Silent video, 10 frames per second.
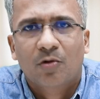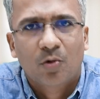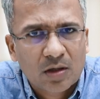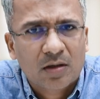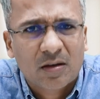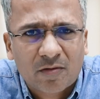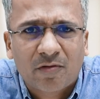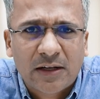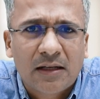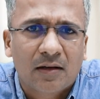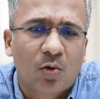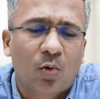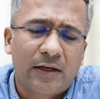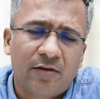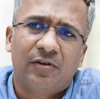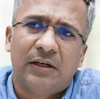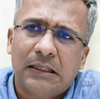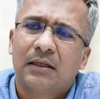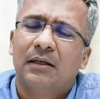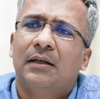good, well-growing
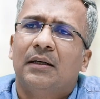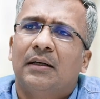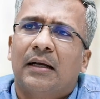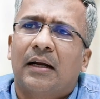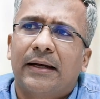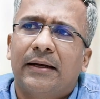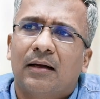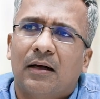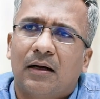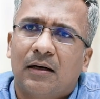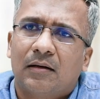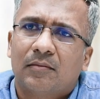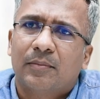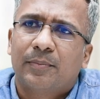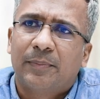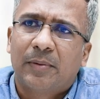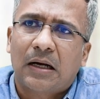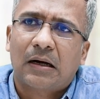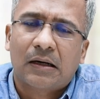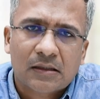field, right? People
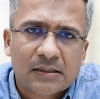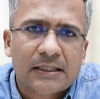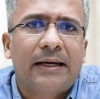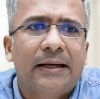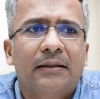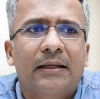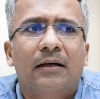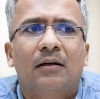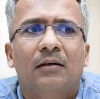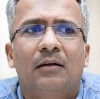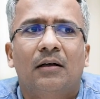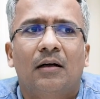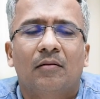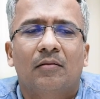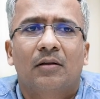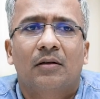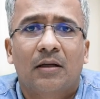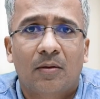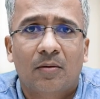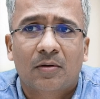are understanding that
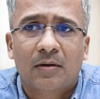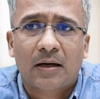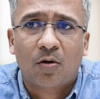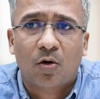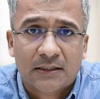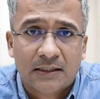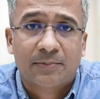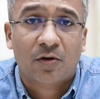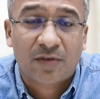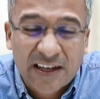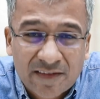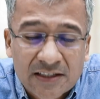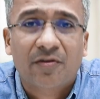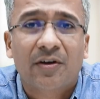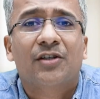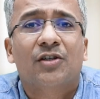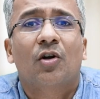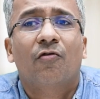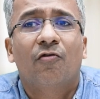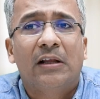the concepts of diversification
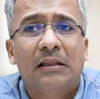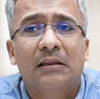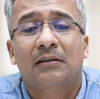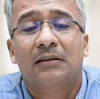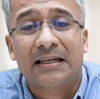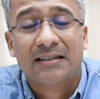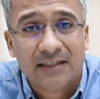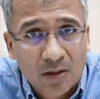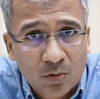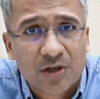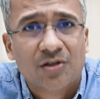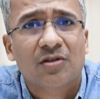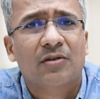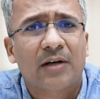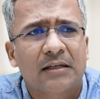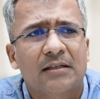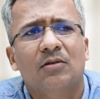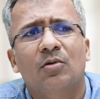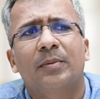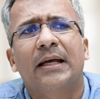of wealth, the asset allocation strategies,
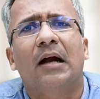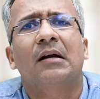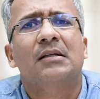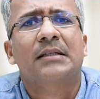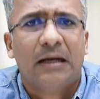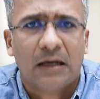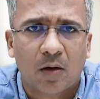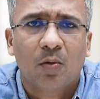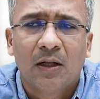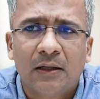they understand now